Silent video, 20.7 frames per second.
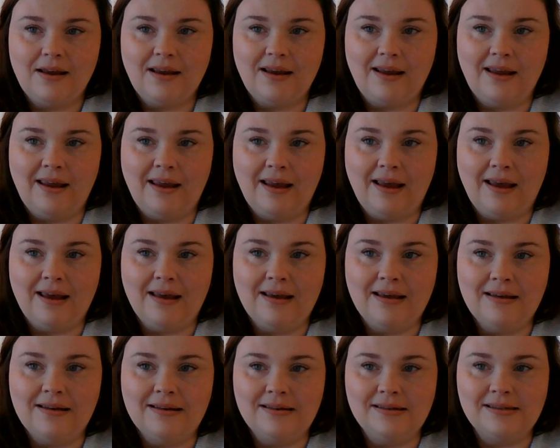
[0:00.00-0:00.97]

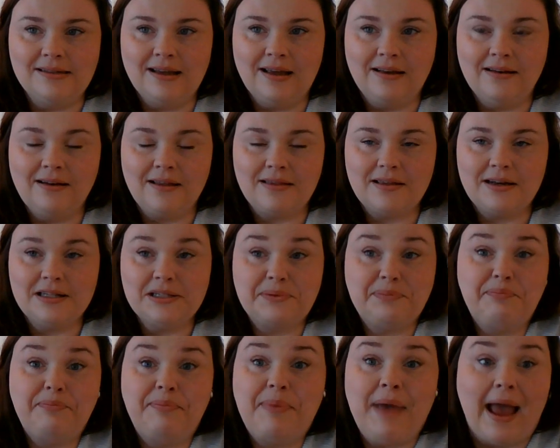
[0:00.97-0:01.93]
And not that it's
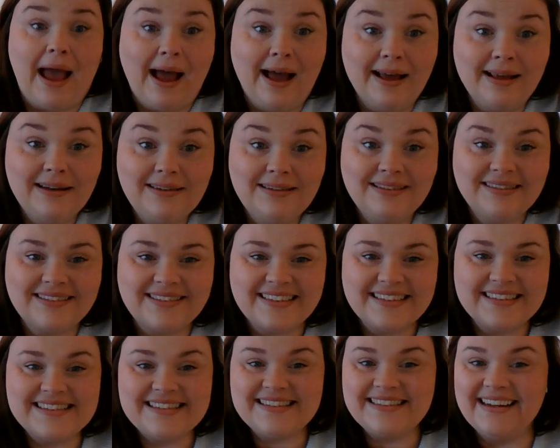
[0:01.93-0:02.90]
bad,
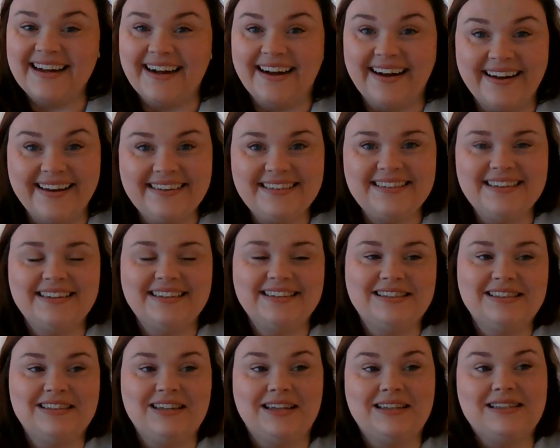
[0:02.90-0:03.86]
it's not,
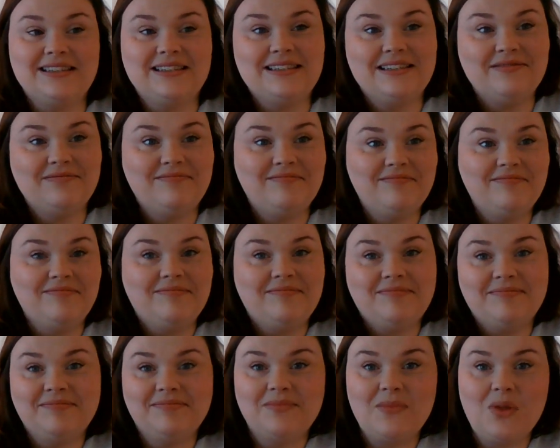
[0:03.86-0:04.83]
it's just
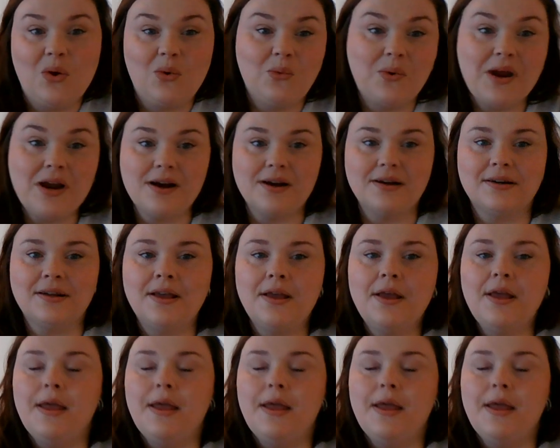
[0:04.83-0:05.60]
weird.